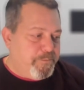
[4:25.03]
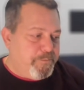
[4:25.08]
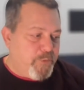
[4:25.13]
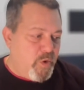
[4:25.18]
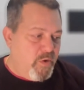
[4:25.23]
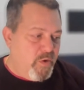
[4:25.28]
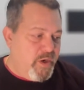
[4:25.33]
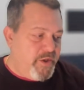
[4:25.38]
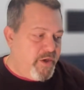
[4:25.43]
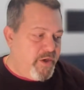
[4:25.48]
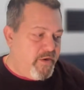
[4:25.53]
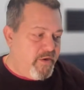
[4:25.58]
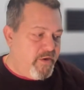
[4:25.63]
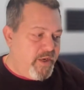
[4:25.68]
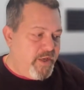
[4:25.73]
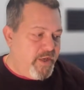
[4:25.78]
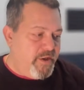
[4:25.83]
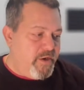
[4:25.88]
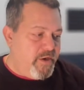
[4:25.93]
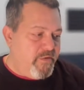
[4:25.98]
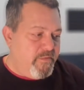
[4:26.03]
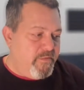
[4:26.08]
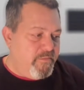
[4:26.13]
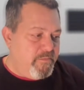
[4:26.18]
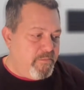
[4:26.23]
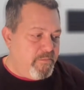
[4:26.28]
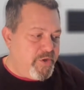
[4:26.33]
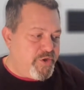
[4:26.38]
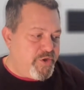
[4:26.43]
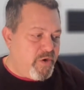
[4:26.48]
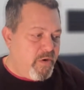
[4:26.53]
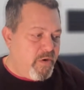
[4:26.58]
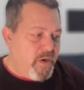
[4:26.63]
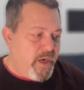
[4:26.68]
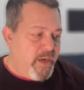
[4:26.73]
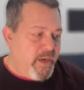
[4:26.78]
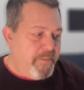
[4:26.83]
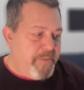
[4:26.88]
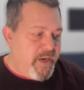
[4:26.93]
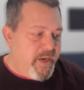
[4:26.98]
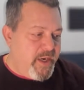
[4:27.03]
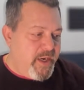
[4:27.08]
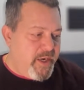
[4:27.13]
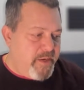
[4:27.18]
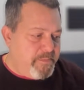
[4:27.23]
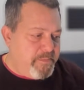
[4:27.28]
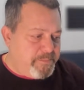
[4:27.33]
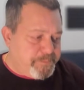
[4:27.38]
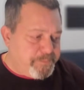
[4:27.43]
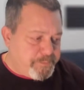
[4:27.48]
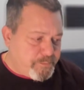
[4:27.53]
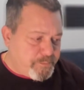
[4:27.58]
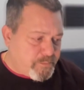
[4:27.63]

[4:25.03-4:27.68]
or in their majority opinion.